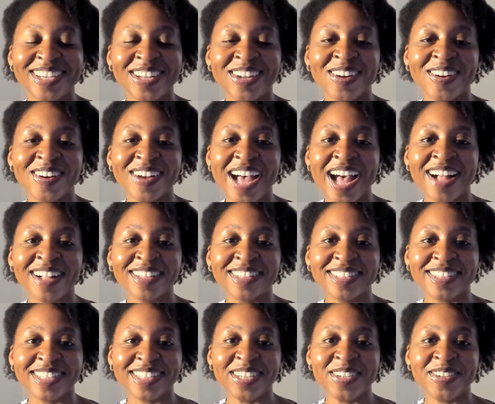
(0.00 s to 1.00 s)
I'll
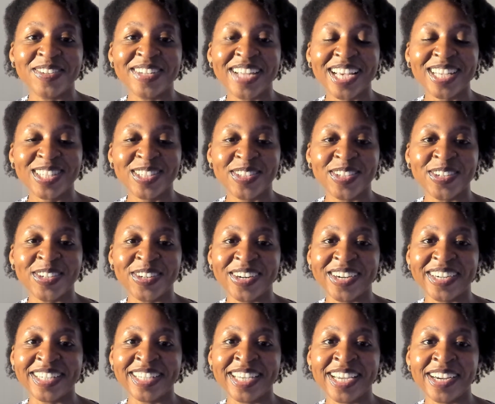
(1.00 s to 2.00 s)
see you next
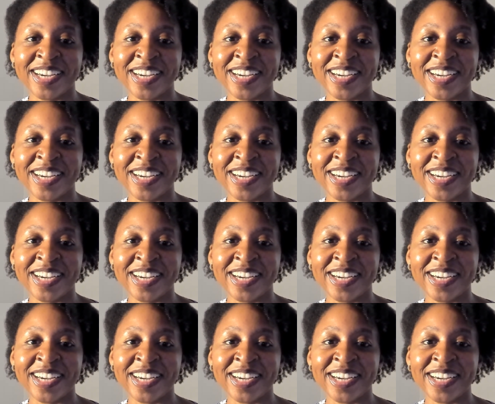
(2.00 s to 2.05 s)
year.